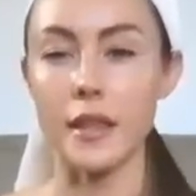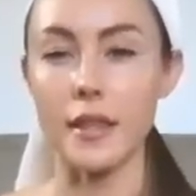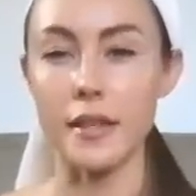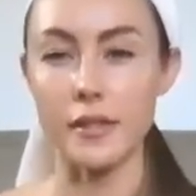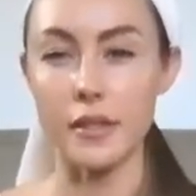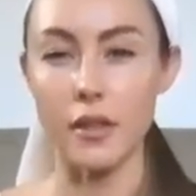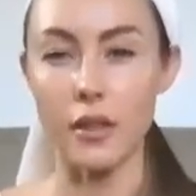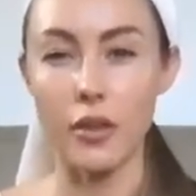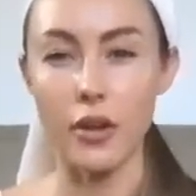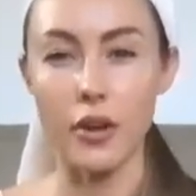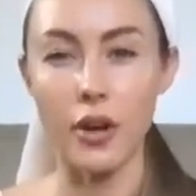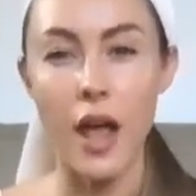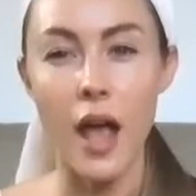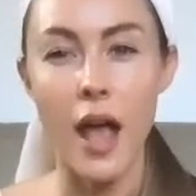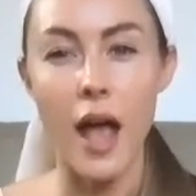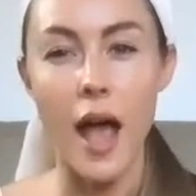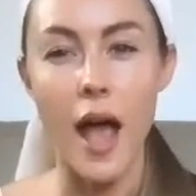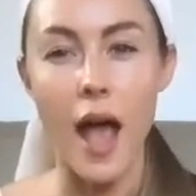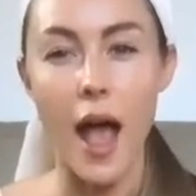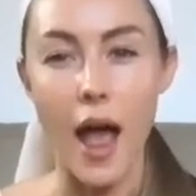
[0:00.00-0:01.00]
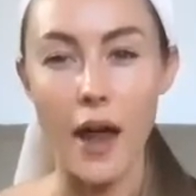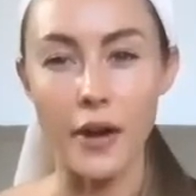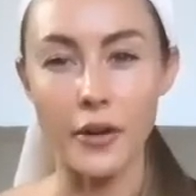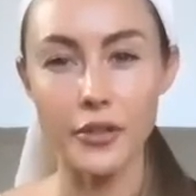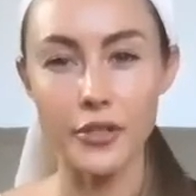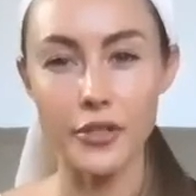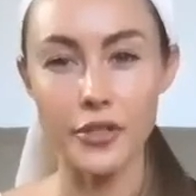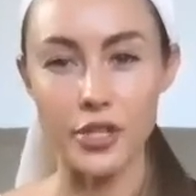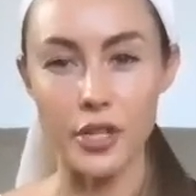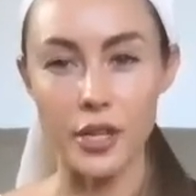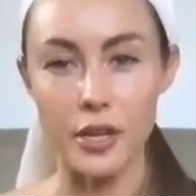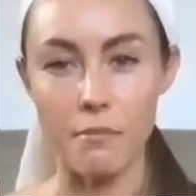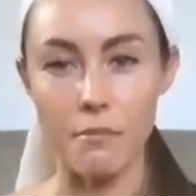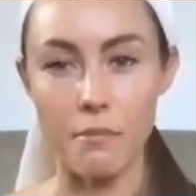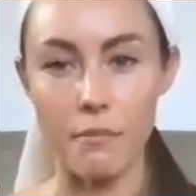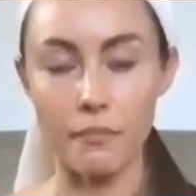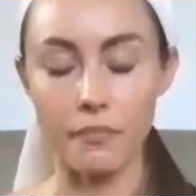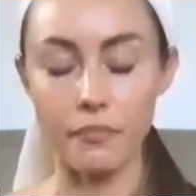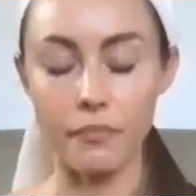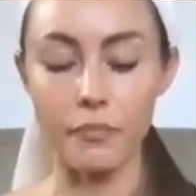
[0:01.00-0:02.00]
These other
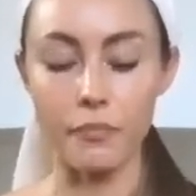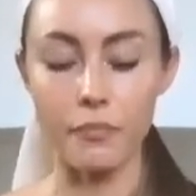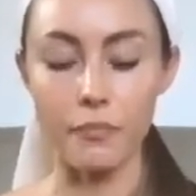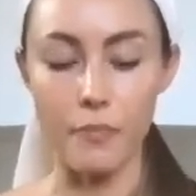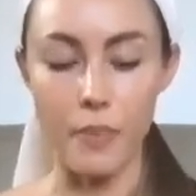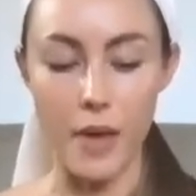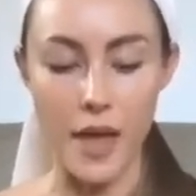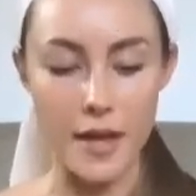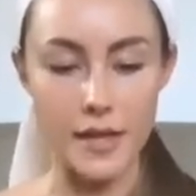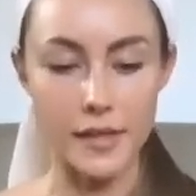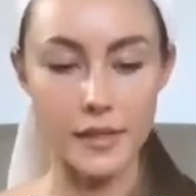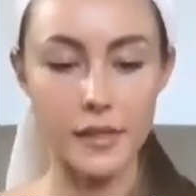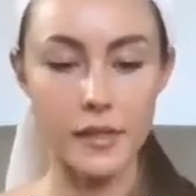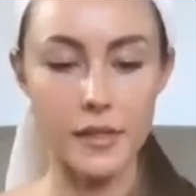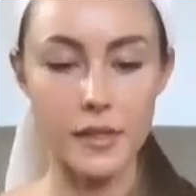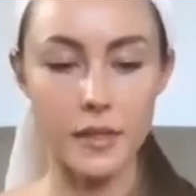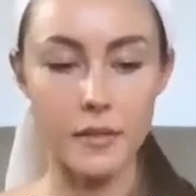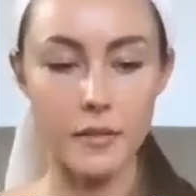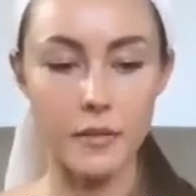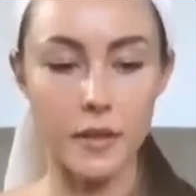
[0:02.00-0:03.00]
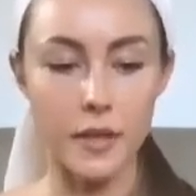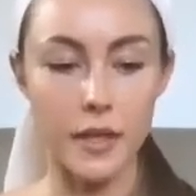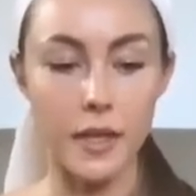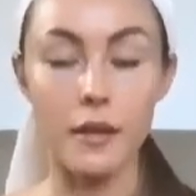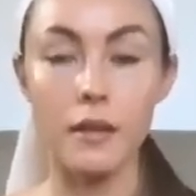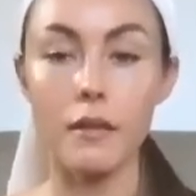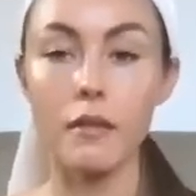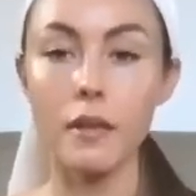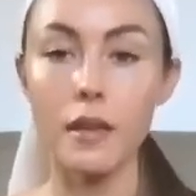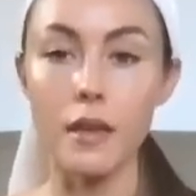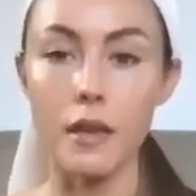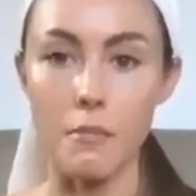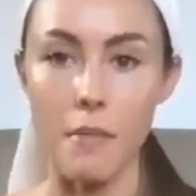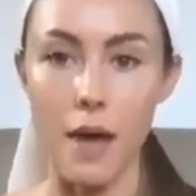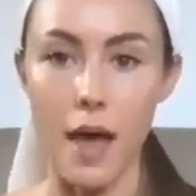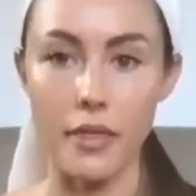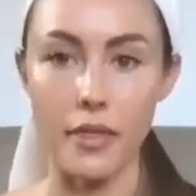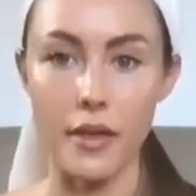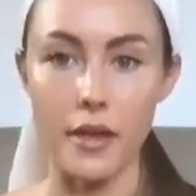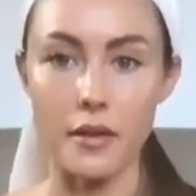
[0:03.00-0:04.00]
energy-based healing
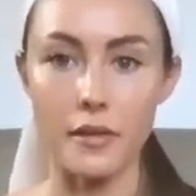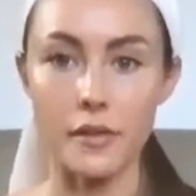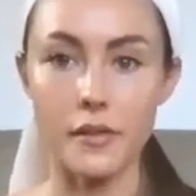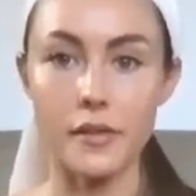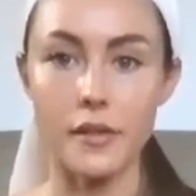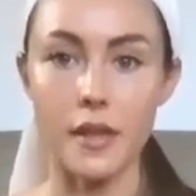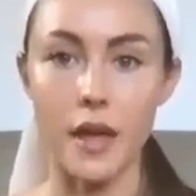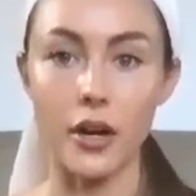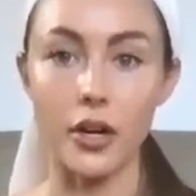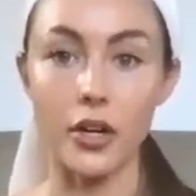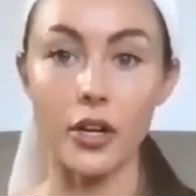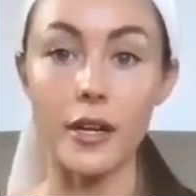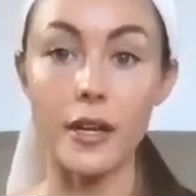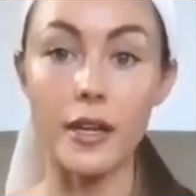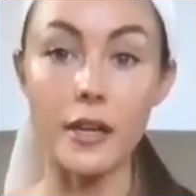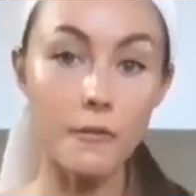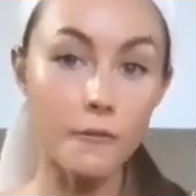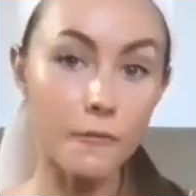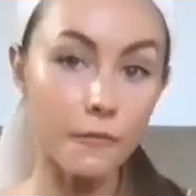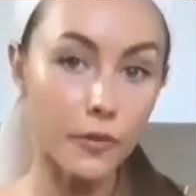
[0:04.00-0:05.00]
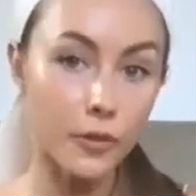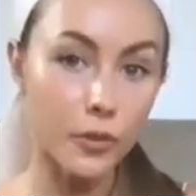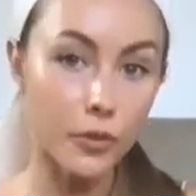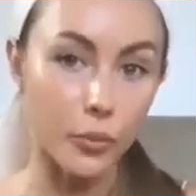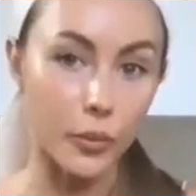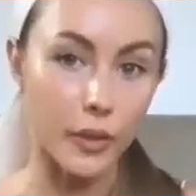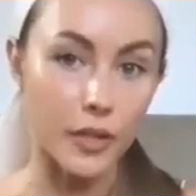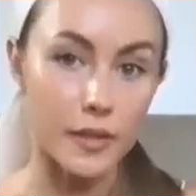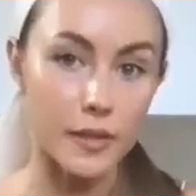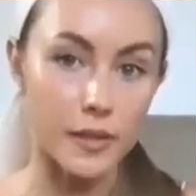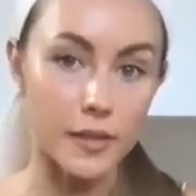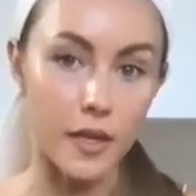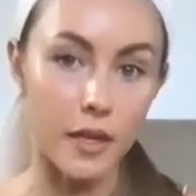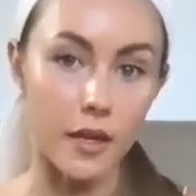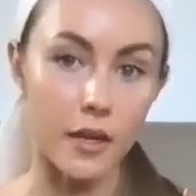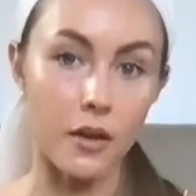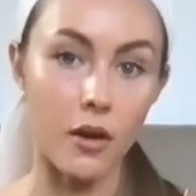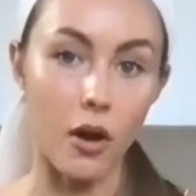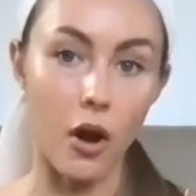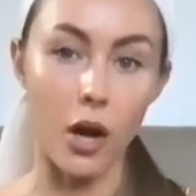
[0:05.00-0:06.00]
methods that are
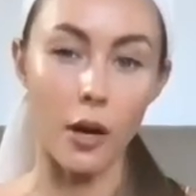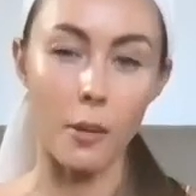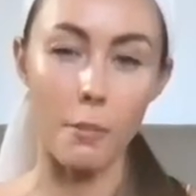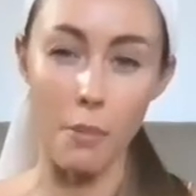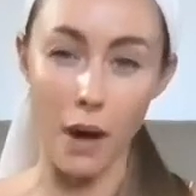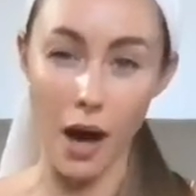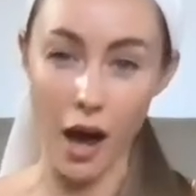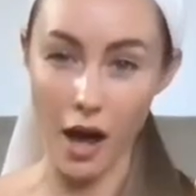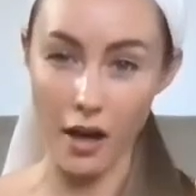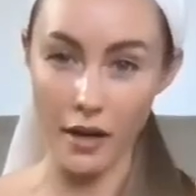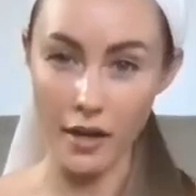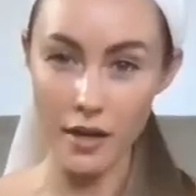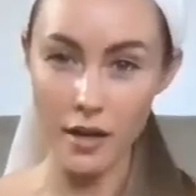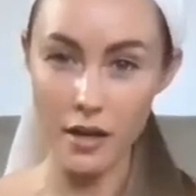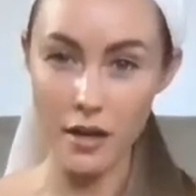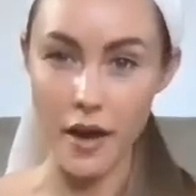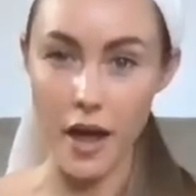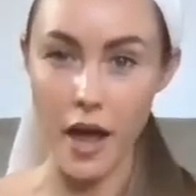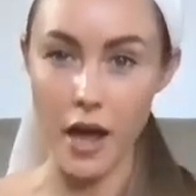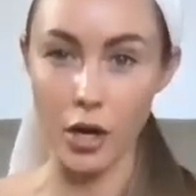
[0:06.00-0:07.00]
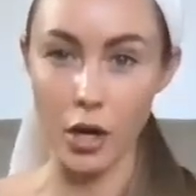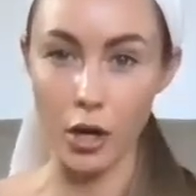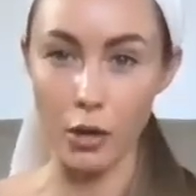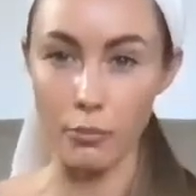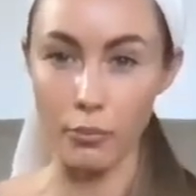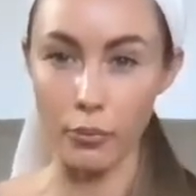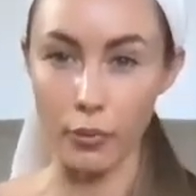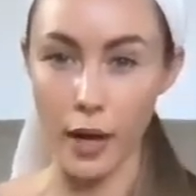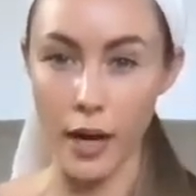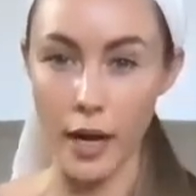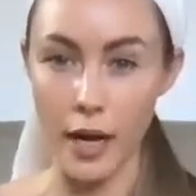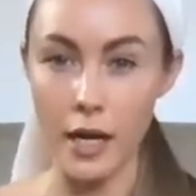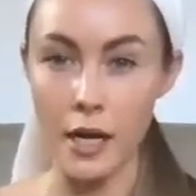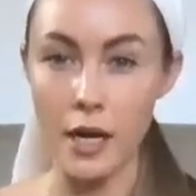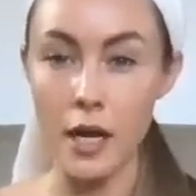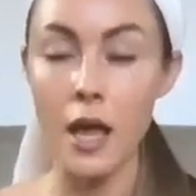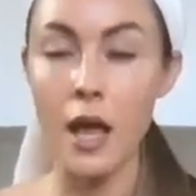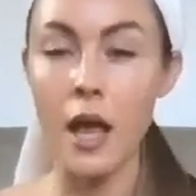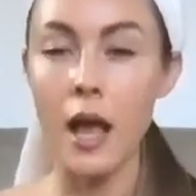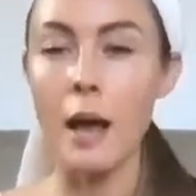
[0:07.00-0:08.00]
influencing our body and our
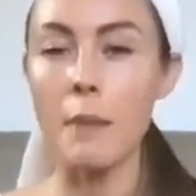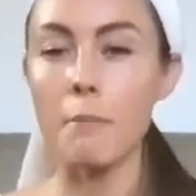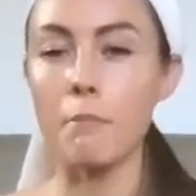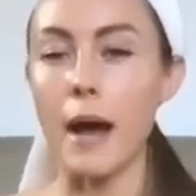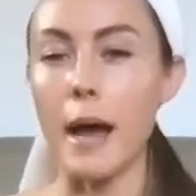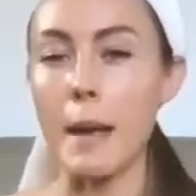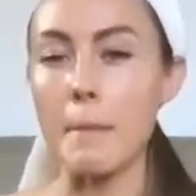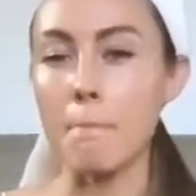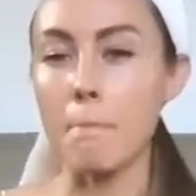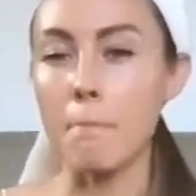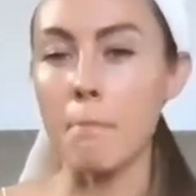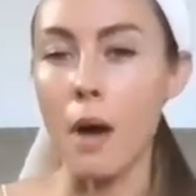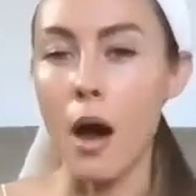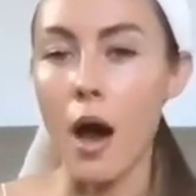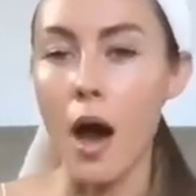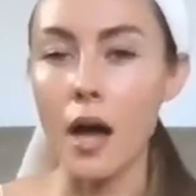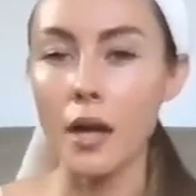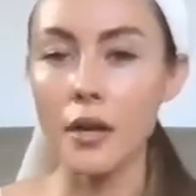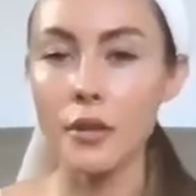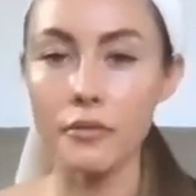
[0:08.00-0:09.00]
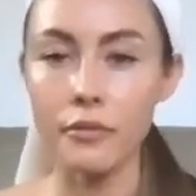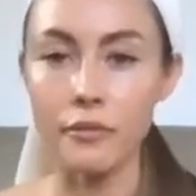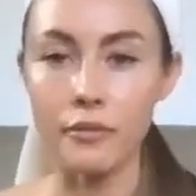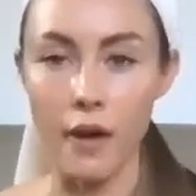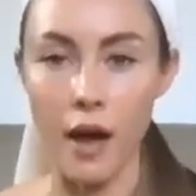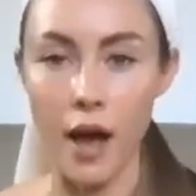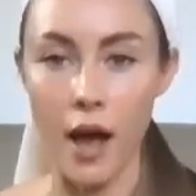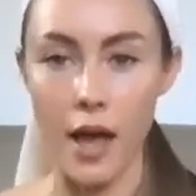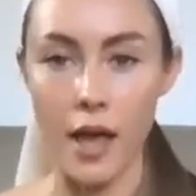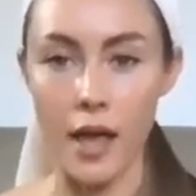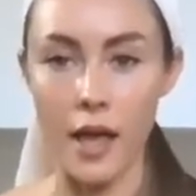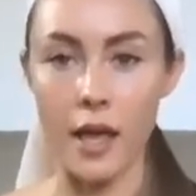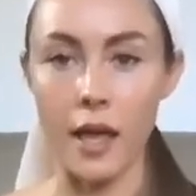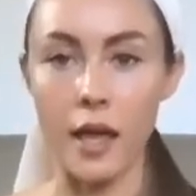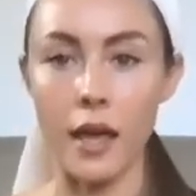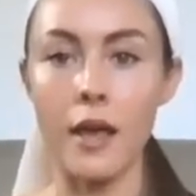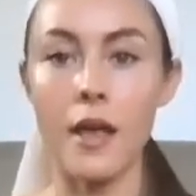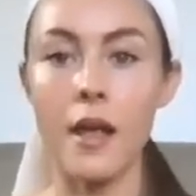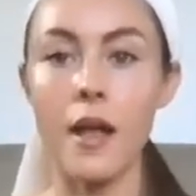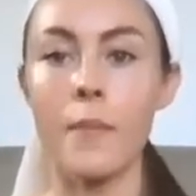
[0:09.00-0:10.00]
brain by
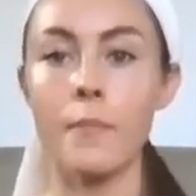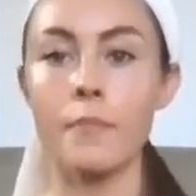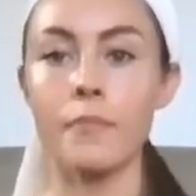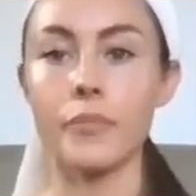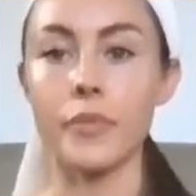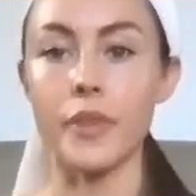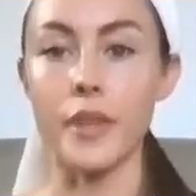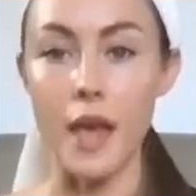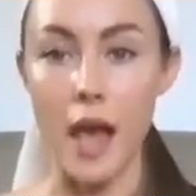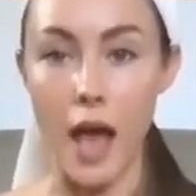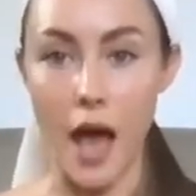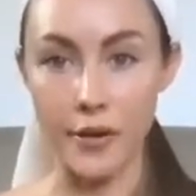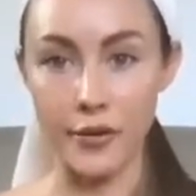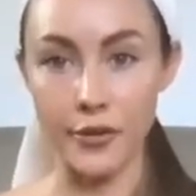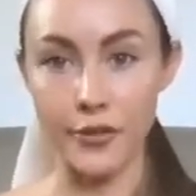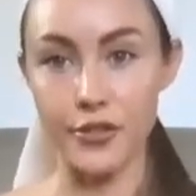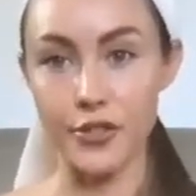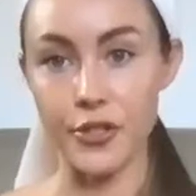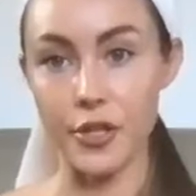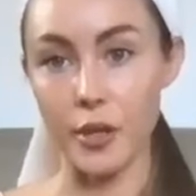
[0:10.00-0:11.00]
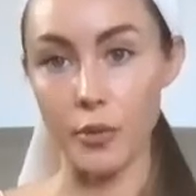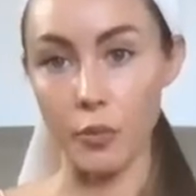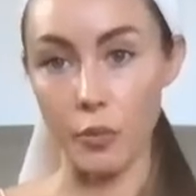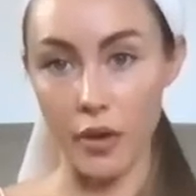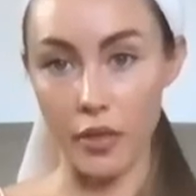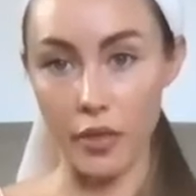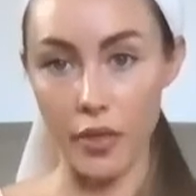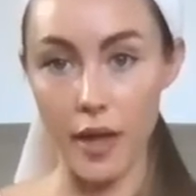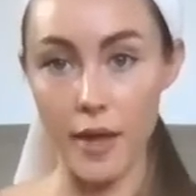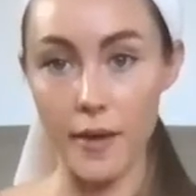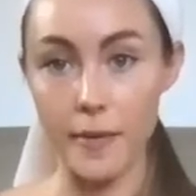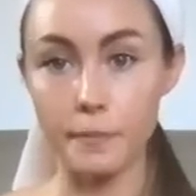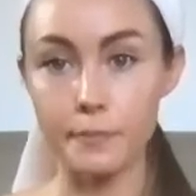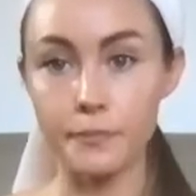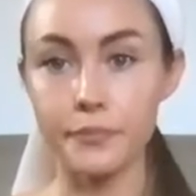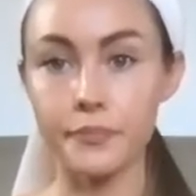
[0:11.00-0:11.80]
modifying the energy within.